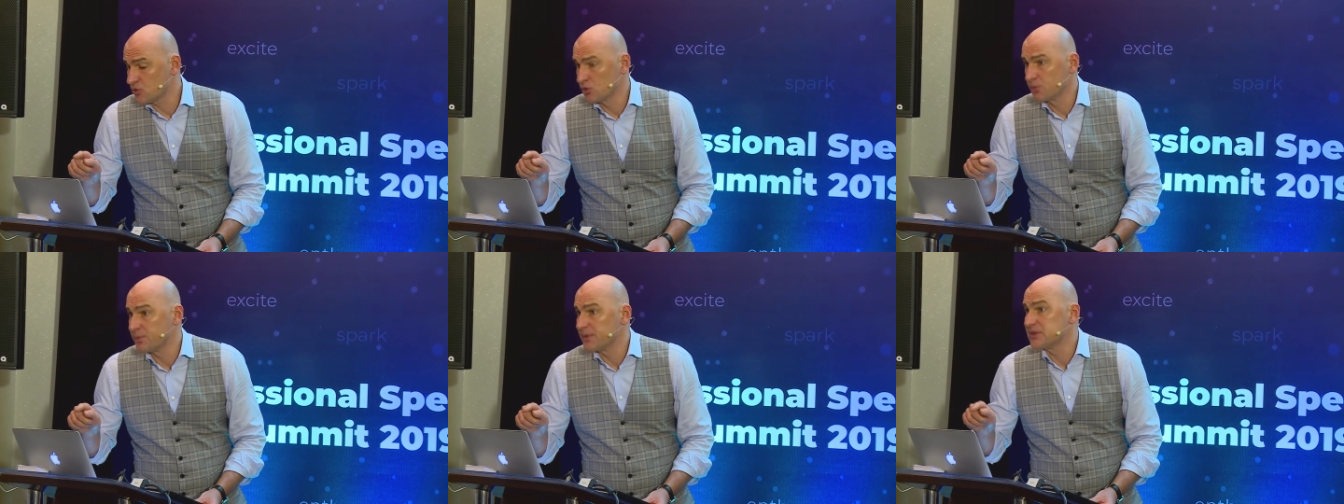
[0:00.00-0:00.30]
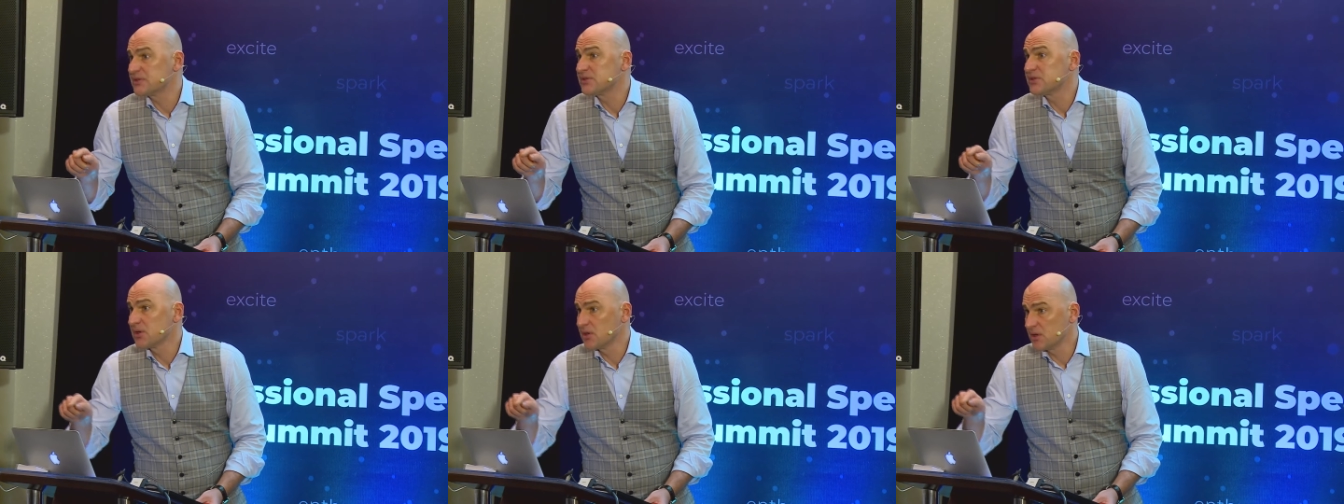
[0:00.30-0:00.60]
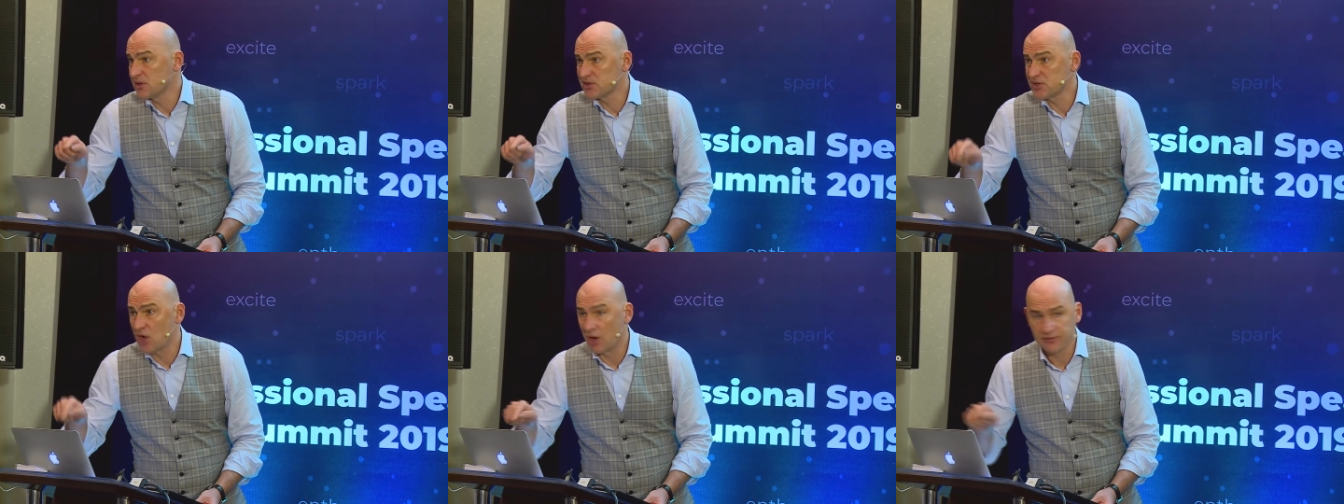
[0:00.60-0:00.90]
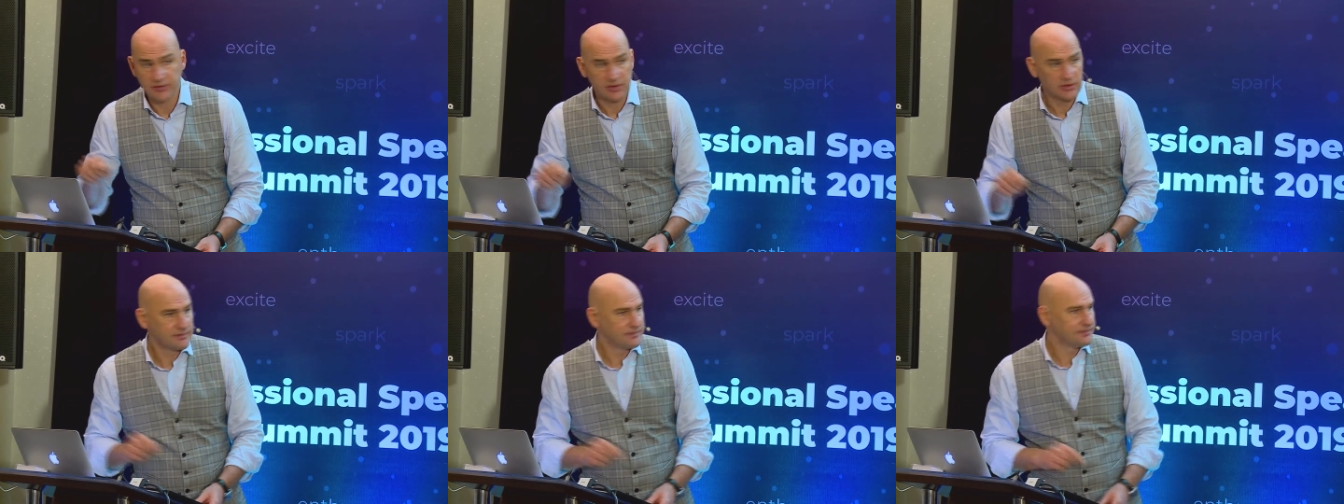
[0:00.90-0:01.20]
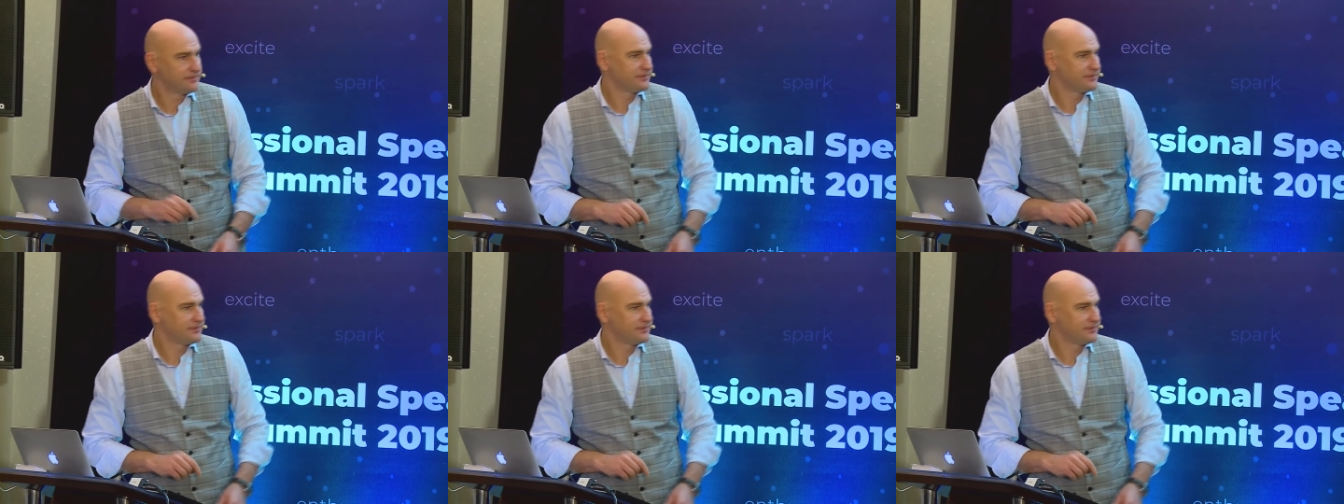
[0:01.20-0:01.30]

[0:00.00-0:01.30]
rupees soft.